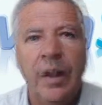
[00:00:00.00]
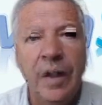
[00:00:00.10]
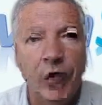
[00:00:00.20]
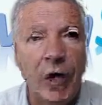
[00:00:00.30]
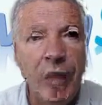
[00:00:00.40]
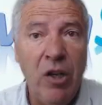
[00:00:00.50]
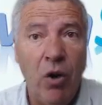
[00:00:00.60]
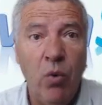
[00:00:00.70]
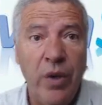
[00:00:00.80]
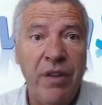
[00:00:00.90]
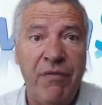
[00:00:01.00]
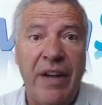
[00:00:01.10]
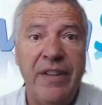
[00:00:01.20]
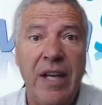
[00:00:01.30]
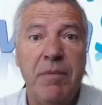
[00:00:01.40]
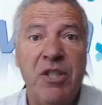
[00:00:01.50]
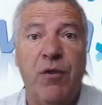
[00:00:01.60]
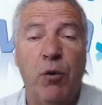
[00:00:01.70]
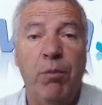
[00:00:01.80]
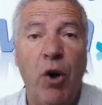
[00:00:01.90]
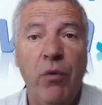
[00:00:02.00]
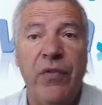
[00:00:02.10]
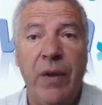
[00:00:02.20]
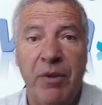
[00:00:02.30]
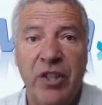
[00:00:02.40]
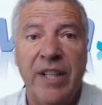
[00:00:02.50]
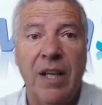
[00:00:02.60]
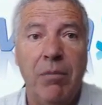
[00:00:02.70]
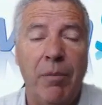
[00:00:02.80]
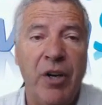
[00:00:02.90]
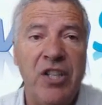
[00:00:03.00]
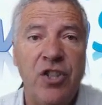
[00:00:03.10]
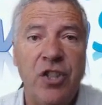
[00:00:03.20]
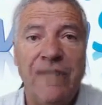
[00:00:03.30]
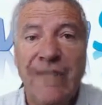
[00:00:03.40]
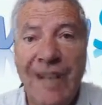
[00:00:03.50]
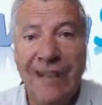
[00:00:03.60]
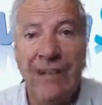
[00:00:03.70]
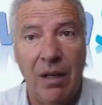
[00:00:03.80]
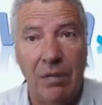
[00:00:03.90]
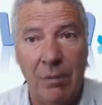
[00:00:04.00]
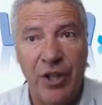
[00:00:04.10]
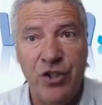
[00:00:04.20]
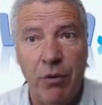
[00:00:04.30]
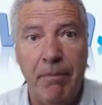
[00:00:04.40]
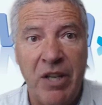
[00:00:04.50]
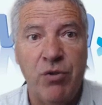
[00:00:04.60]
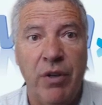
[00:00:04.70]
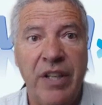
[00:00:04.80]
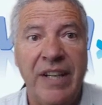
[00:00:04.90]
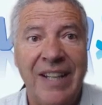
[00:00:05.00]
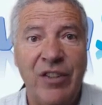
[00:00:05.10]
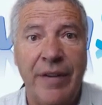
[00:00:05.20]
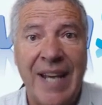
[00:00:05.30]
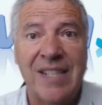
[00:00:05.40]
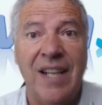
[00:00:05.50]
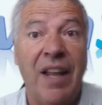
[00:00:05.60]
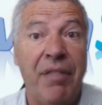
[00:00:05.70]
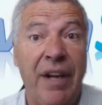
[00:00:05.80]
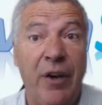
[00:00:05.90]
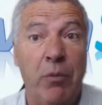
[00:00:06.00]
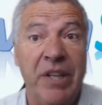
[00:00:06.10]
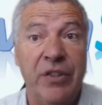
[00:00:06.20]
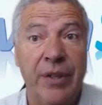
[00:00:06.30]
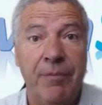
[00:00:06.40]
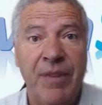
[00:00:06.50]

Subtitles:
In the graph below, we define the limits for both the vertical vibration and the lateral vibration measured in the triaxial accelerometer.